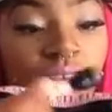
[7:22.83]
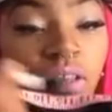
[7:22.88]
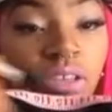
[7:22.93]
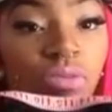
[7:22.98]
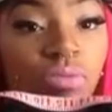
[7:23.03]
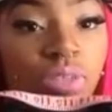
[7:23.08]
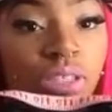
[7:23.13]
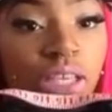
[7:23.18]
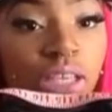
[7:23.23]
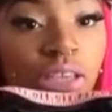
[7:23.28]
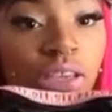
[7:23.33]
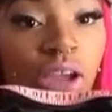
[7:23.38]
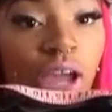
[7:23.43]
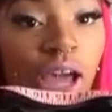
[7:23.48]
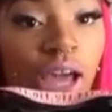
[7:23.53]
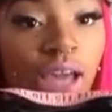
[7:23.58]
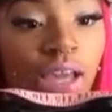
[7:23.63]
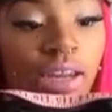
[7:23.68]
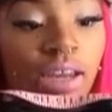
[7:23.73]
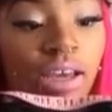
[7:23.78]
you would take your
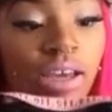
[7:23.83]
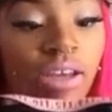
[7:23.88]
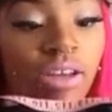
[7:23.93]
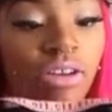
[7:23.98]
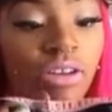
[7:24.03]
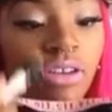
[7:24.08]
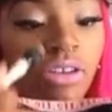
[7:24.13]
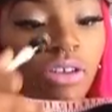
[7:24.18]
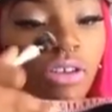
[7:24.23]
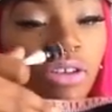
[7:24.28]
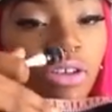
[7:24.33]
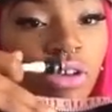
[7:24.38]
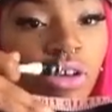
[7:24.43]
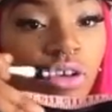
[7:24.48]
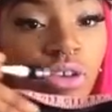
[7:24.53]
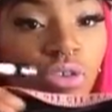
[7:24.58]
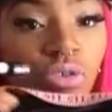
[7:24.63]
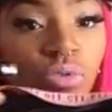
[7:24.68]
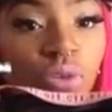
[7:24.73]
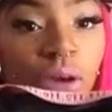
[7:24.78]
eyeliner,
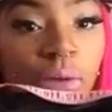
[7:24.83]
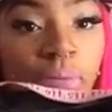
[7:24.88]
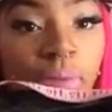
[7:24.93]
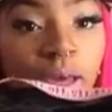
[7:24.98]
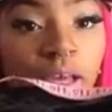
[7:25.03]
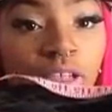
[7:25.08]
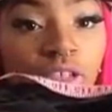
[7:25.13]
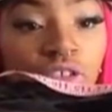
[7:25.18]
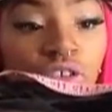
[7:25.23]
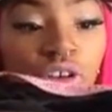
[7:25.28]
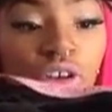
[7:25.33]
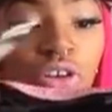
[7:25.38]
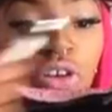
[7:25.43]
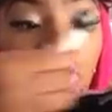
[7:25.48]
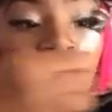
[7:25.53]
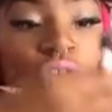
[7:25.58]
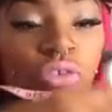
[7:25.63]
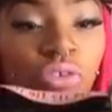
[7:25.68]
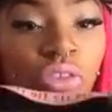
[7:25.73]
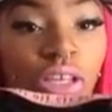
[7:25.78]
you would measure
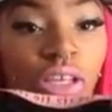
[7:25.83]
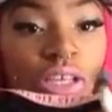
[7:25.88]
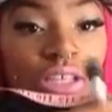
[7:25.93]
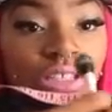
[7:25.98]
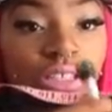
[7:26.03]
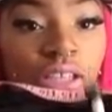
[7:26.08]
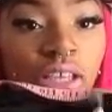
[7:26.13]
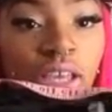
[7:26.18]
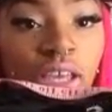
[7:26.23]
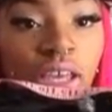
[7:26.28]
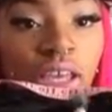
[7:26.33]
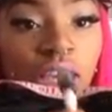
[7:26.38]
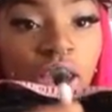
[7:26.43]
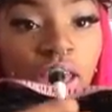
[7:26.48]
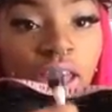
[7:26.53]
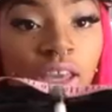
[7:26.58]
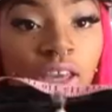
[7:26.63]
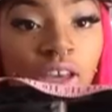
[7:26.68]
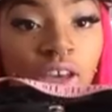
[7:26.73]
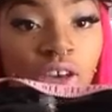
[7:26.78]
along this
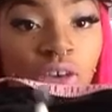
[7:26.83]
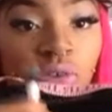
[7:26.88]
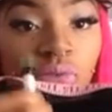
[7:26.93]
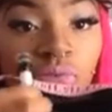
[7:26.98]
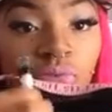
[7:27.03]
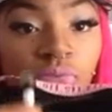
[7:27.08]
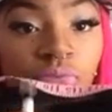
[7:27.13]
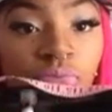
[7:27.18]
and go.